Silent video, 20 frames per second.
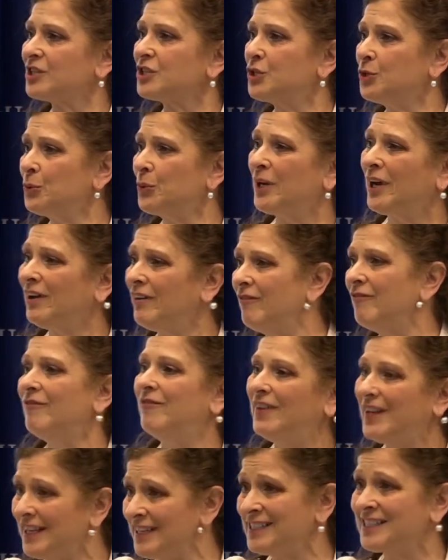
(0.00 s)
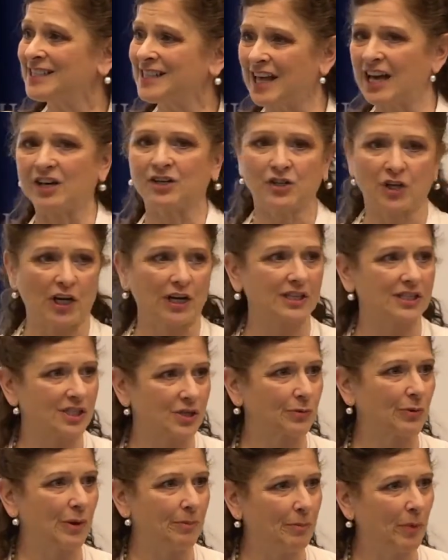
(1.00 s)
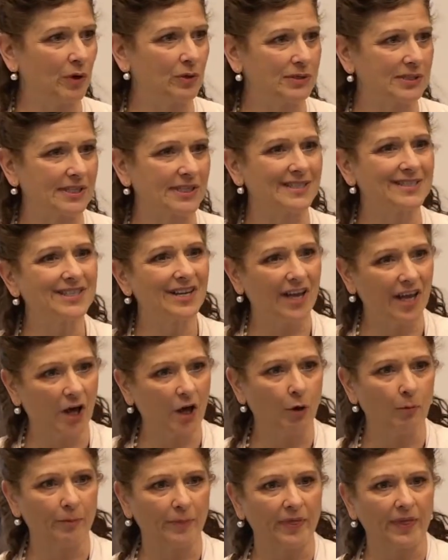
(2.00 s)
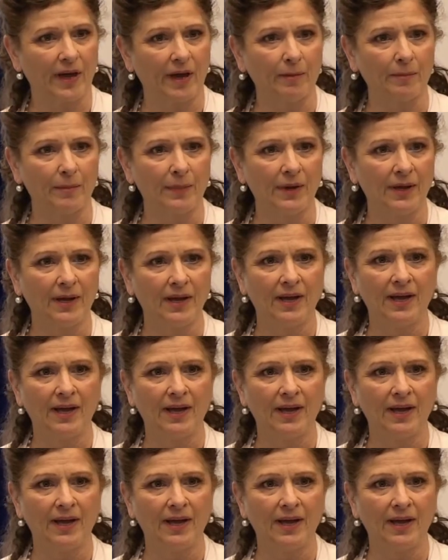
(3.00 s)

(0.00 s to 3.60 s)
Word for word: to convince that chancery person to help them.